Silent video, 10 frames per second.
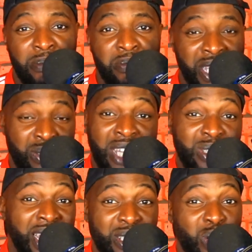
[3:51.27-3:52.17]
He tried to
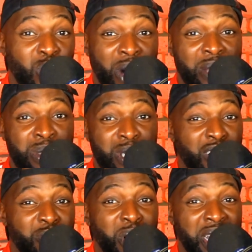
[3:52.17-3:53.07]
get a goal by
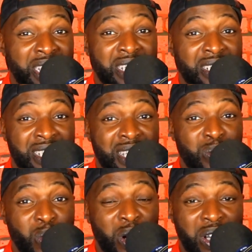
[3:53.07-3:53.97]
himself, but it didn't
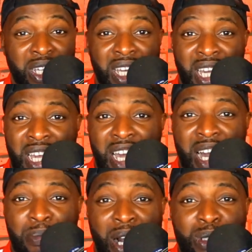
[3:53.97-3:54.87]
work.
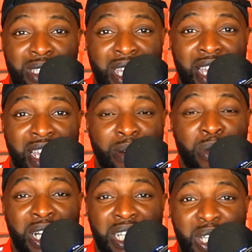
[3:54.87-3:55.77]
I would say
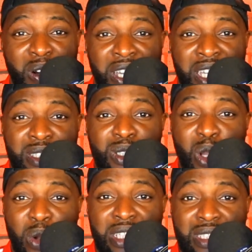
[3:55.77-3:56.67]
among the youngest,
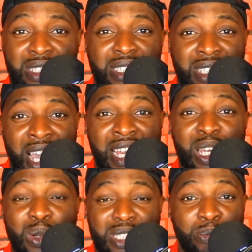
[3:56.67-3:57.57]
lewis-skelly
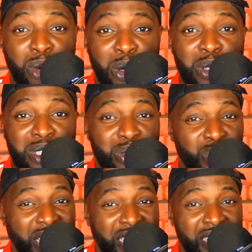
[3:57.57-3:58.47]
looks the most
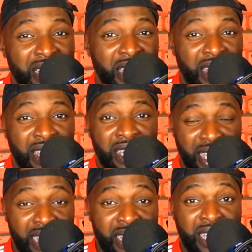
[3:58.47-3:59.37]
ready.
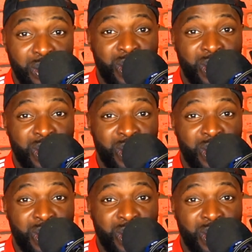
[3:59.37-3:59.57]
Ethan was